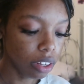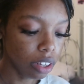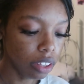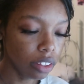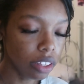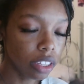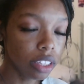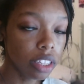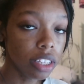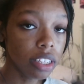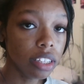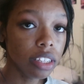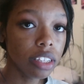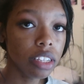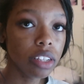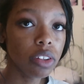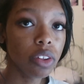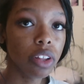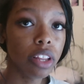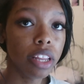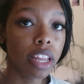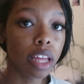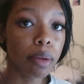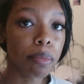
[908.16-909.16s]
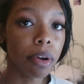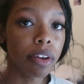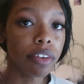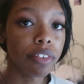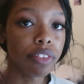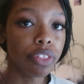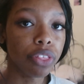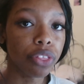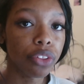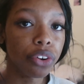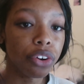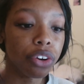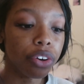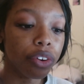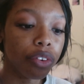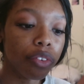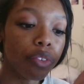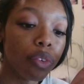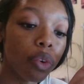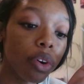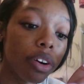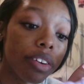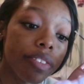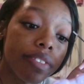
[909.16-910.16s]
think this is only like my third or
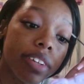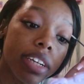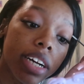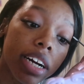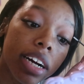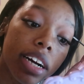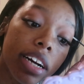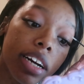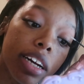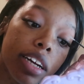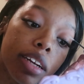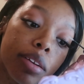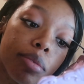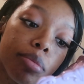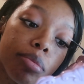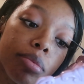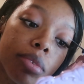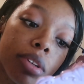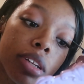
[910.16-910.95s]
fourth time.